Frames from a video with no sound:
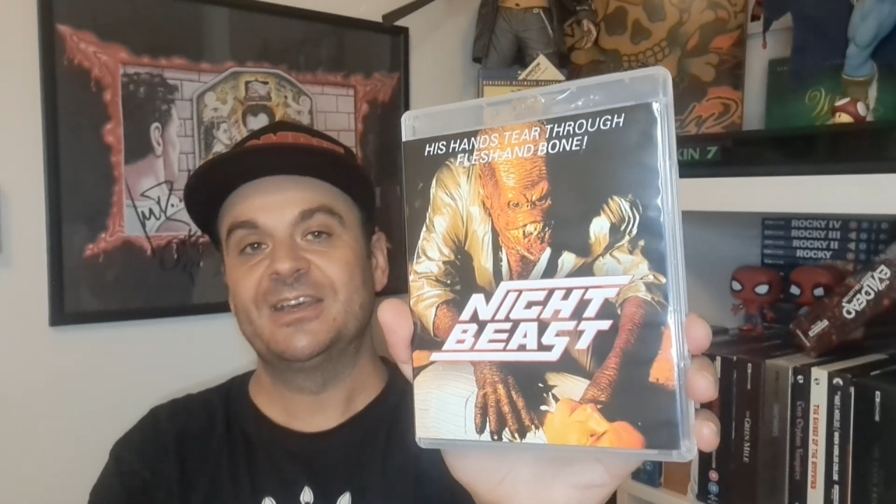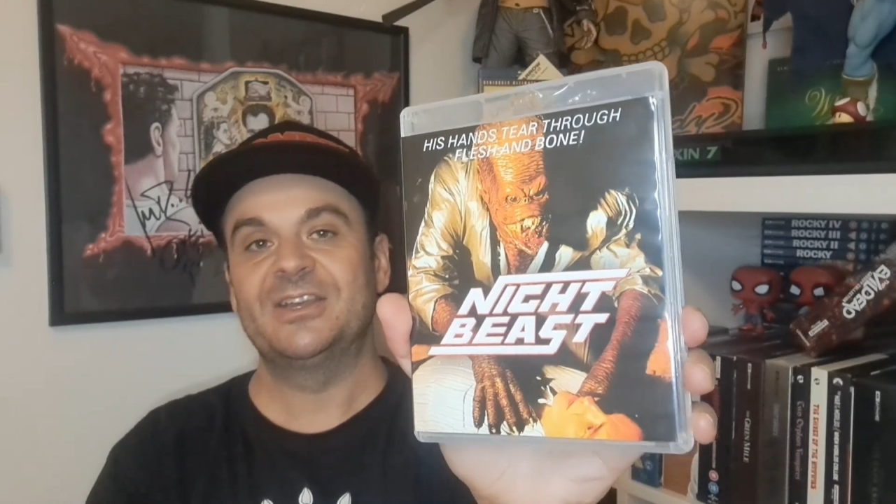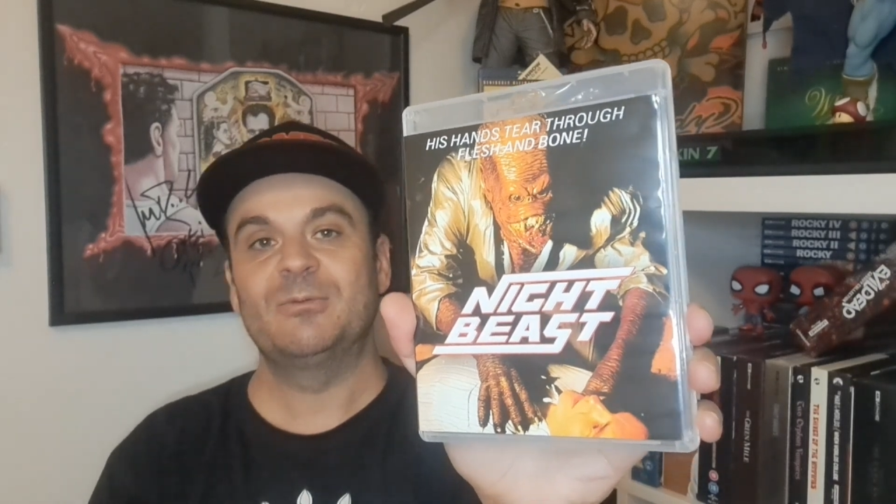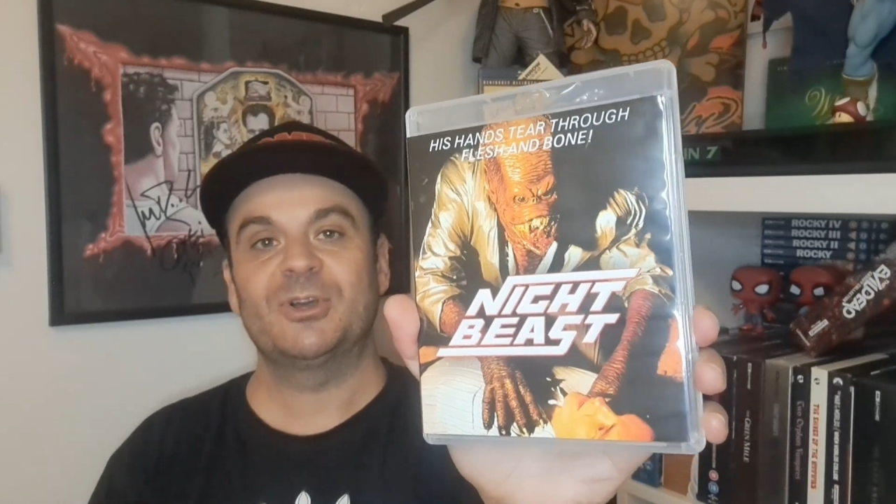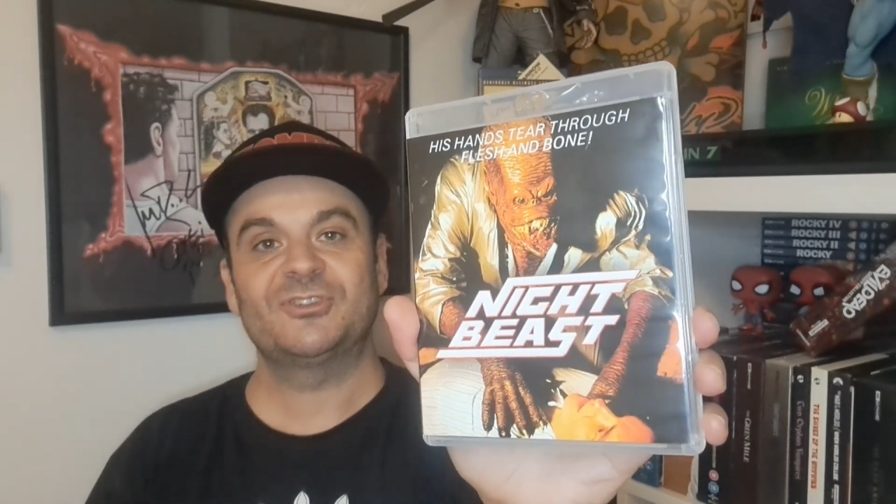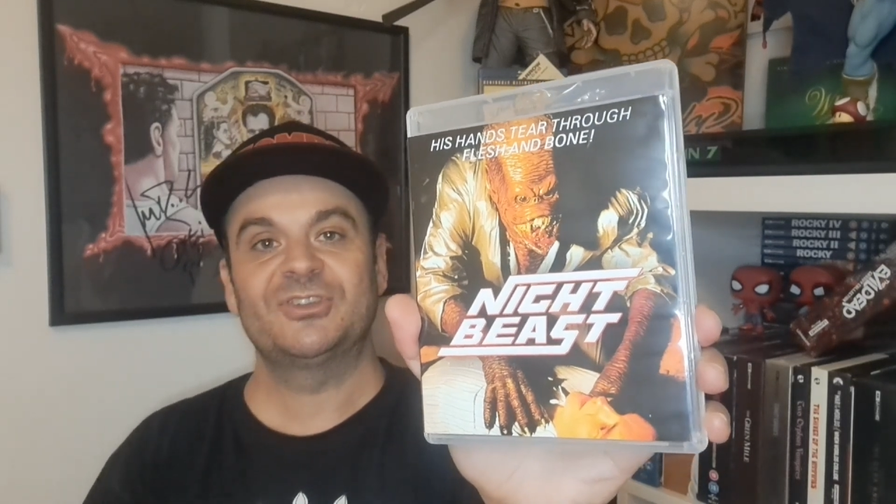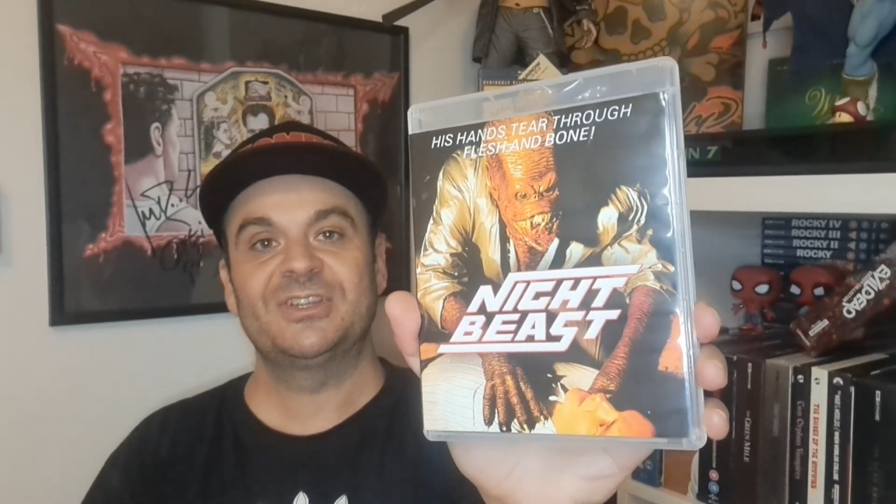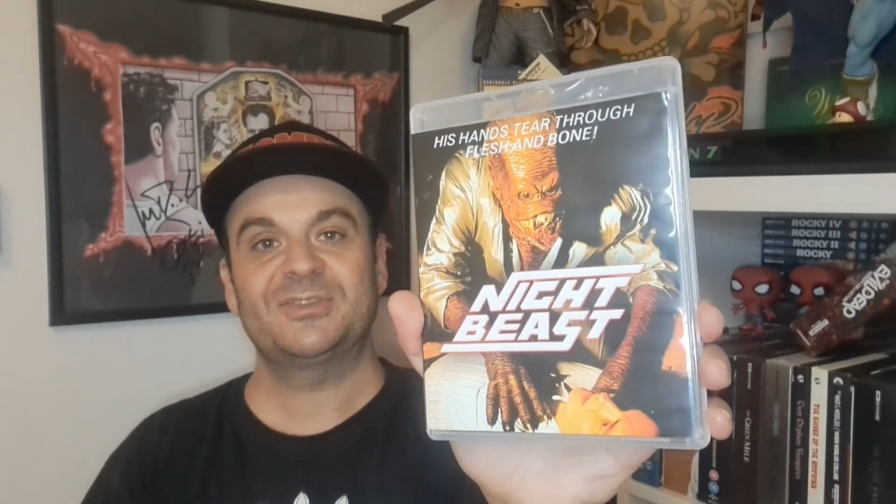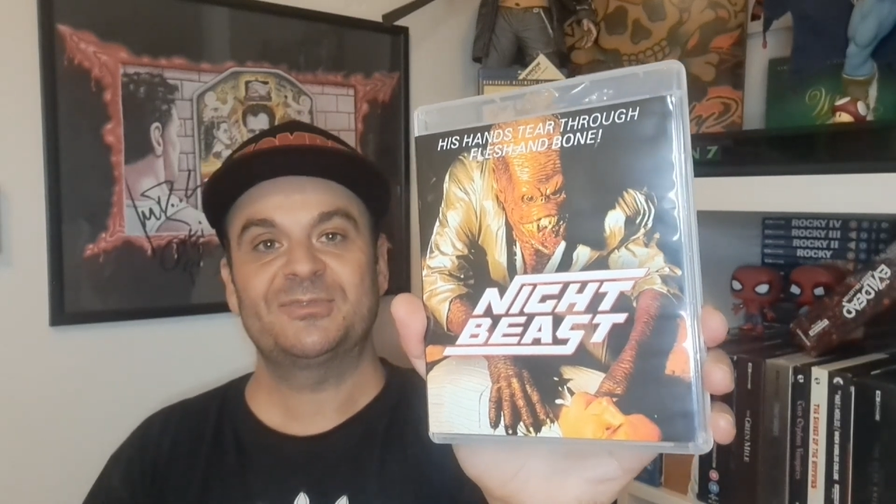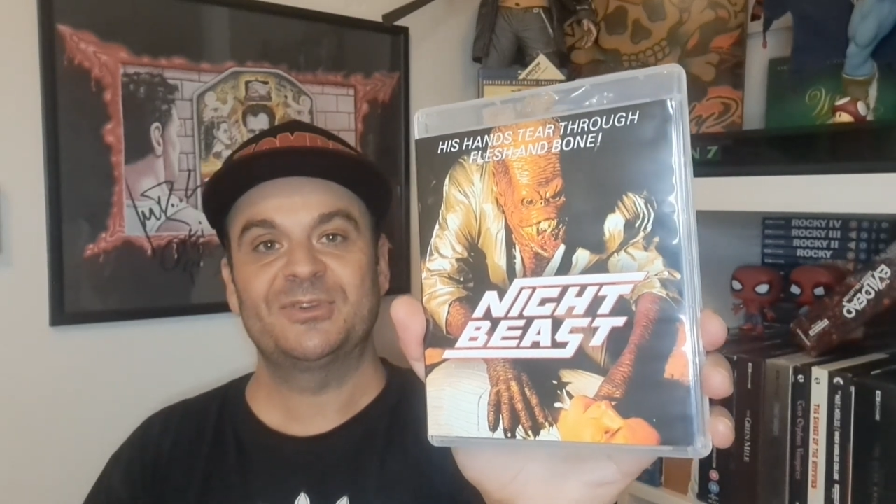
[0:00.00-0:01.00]
and they're watching
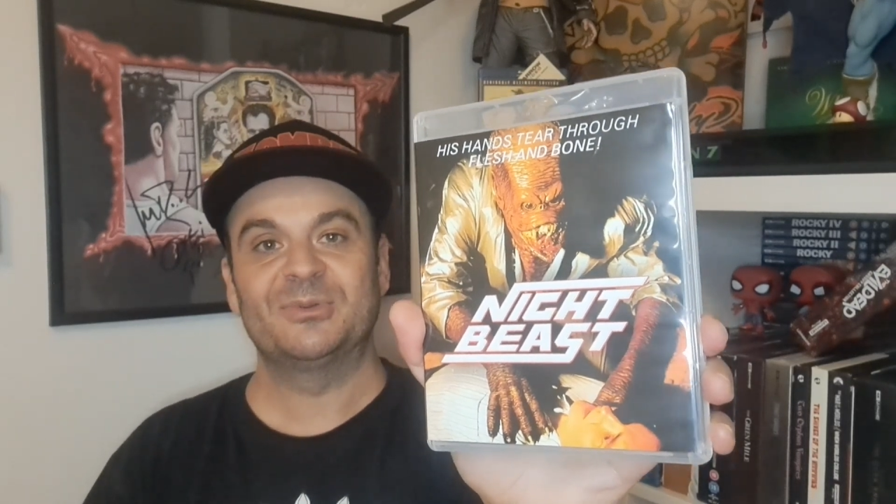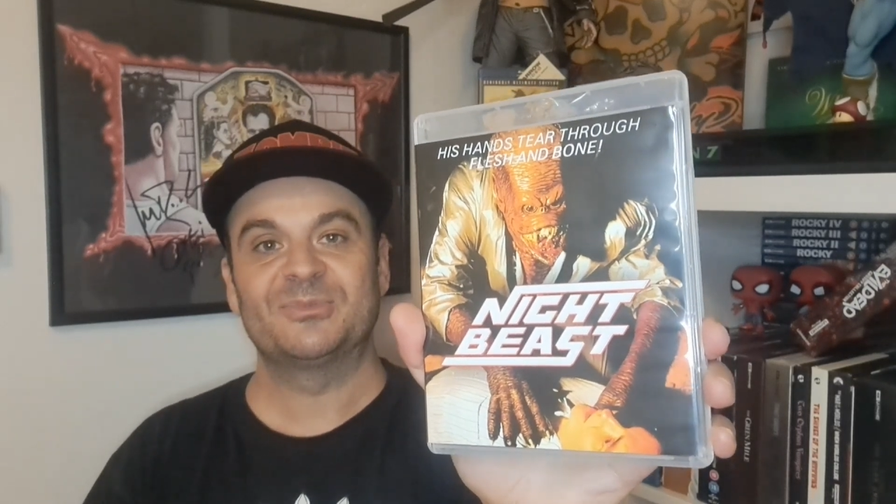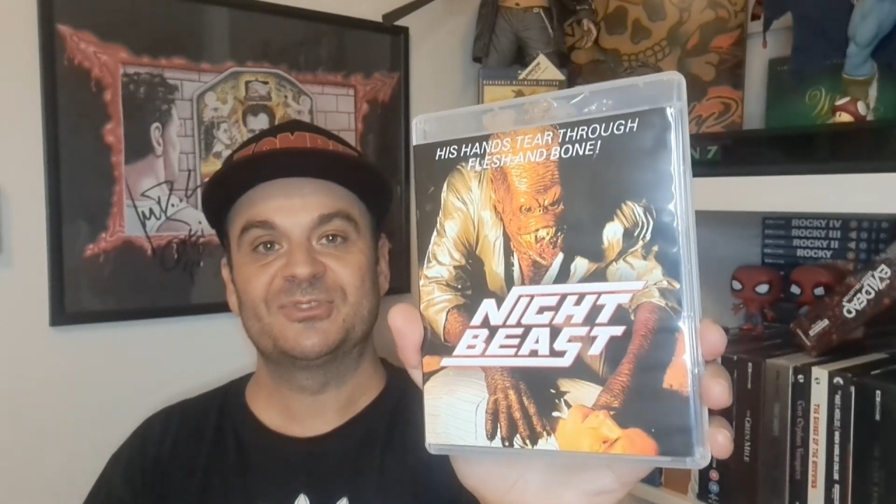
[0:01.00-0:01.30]
this film.